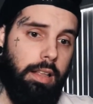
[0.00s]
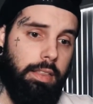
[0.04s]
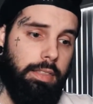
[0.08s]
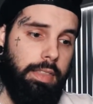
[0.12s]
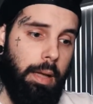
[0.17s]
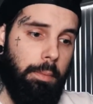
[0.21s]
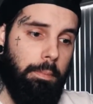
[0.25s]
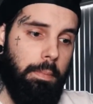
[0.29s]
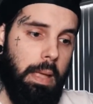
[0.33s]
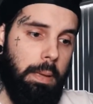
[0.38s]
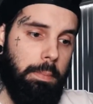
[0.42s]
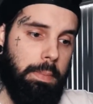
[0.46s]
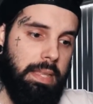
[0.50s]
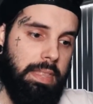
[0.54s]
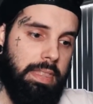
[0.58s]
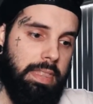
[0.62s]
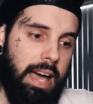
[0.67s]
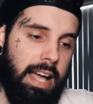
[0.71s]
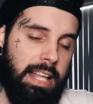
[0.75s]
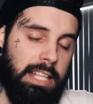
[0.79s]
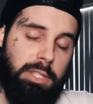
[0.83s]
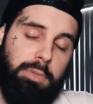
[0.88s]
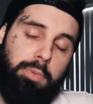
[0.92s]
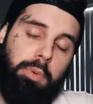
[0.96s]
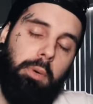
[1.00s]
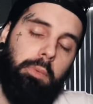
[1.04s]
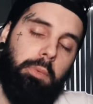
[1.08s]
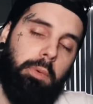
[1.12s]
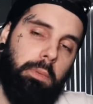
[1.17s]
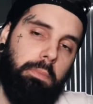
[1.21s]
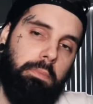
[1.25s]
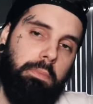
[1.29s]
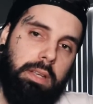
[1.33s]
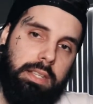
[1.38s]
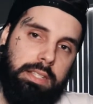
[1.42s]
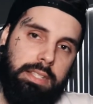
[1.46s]
that maybe that's what
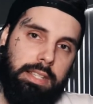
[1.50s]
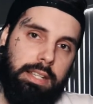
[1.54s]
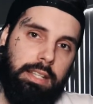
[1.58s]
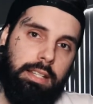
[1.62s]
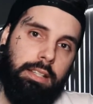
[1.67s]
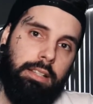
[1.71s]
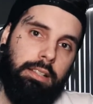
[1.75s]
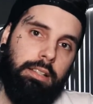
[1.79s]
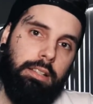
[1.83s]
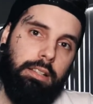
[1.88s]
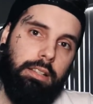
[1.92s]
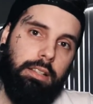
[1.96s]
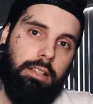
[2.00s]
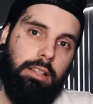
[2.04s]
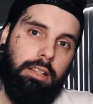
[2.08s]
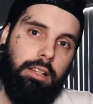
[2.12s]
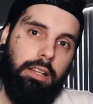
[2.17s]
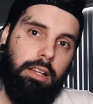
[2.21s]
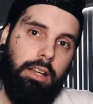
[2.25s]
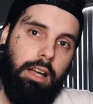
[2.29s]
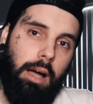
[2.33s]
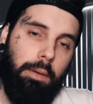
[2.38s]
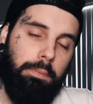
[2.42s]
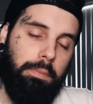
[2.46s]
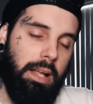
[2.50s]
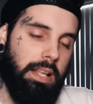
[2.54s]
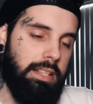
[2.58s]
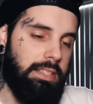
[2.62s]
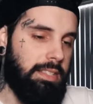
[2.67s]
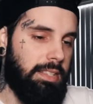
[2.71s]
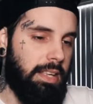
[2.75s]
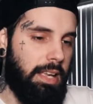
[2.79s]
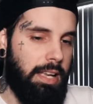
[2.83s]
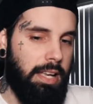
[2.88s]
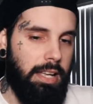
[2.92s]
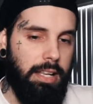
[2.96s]
we're missing. I'm not
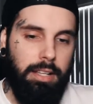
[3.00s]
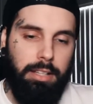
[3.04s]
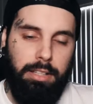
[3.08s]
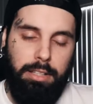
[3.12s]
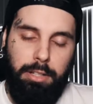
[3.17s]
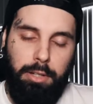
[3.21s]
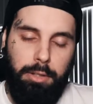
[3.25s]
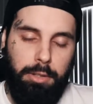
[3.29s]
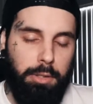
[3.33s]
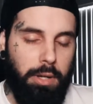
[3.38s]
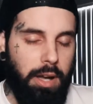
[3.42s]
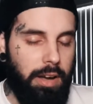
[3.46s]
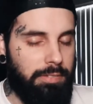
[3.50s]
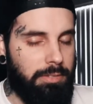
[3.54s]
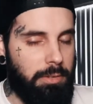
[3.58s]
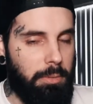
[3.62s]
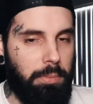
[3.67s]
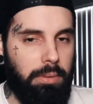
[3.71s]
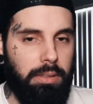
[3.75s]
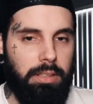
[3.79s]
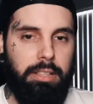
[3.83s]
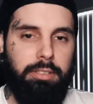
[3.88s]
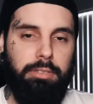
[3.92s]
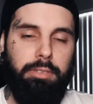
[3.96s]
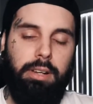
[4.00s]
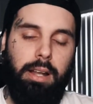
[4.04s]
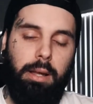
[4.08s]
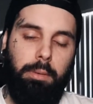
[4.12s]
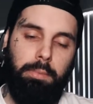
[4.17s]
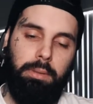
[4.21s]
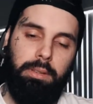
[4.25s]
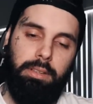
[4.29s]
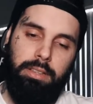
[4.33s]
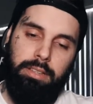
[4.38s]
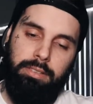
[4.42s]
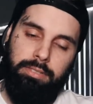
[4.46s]
saying, you have to believe what I
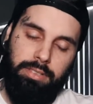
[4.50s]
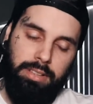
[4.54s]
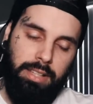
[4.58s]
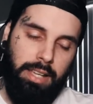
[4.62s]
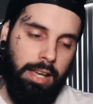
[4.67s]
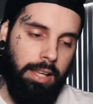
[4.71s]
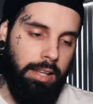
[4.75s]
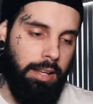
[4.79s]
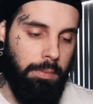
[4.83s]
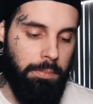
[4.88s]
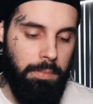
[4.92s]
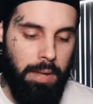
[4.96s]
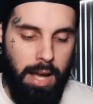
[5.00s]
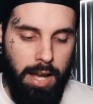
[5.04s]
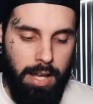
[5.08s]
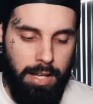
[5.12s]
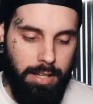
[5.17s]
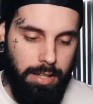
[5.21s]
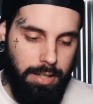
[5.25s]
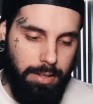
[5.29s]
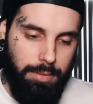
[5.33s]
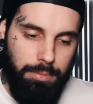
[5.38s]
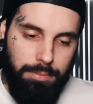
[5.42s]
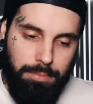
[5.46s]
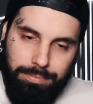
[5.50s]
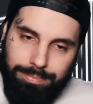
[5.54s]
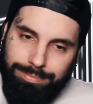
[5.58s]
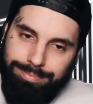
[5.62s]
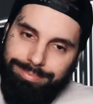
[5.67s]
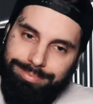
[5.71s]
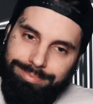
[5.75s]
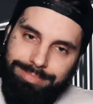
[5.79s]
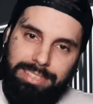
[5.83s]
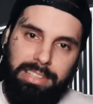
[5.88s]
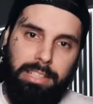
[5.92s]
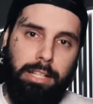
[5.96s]
believe again. I'm not,
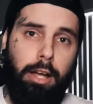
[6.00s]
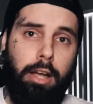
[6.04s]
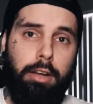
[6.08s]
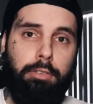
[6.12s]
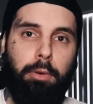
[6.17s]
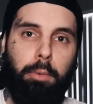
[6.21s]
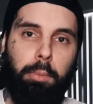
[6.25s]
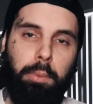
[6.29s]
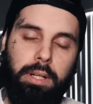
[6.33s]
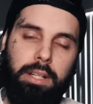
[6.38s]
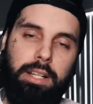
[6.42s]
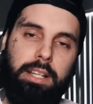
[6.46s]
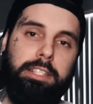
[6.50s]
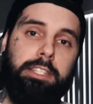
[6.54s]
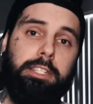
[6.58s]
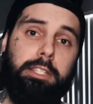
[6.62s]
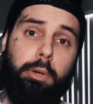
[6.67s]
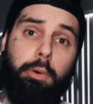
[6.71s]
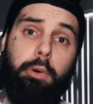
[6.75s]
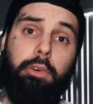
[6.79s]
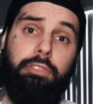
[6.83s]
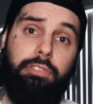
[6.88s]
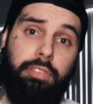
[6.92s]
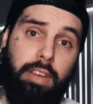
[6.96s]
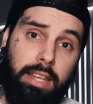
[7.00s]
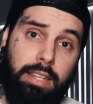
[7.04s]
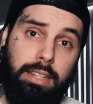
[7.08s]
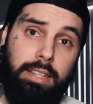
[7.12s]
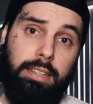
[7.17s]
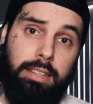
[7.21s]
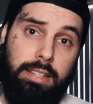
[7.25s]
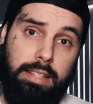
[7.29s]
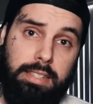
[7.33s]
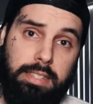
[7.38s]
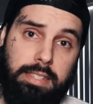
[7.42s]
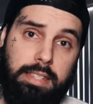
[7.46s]
everyone gets so
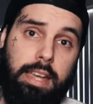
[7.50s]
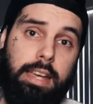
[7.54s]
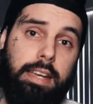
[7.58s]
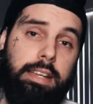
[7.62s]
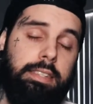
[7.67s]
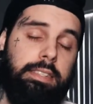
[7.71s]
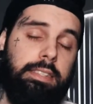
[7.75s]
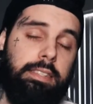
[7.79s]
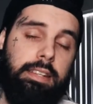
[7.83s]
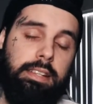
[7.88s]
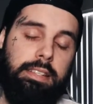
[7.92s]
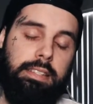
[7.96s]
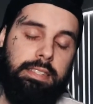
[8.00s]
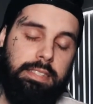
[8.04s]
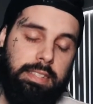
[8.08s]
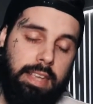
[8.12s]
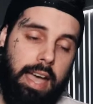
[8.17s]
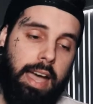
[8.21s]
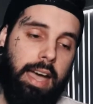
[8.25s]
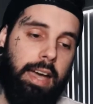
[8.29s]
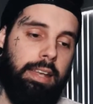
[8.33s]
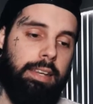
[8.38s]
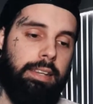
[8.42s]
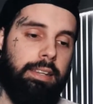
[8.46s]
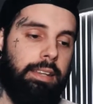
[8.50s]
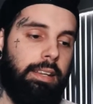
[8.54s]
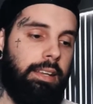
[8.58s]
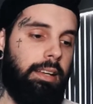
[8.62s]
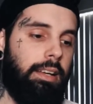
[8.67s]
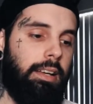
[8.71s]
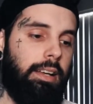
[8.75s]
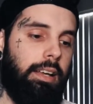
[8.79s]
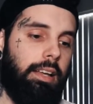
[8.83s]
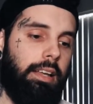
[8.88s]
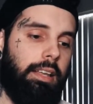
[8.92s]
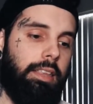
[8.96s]
offended these days, and it's sad
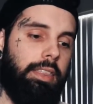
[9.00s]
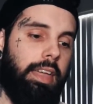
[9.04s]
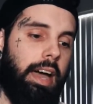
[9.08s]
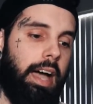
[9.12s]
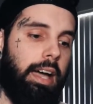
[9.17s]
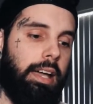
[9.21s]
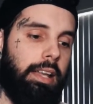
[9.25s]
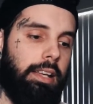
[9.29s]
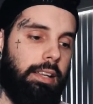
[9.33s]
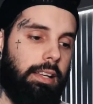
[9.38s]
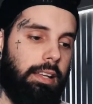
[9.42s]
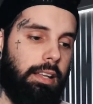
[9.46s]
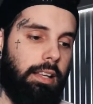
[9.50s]
that,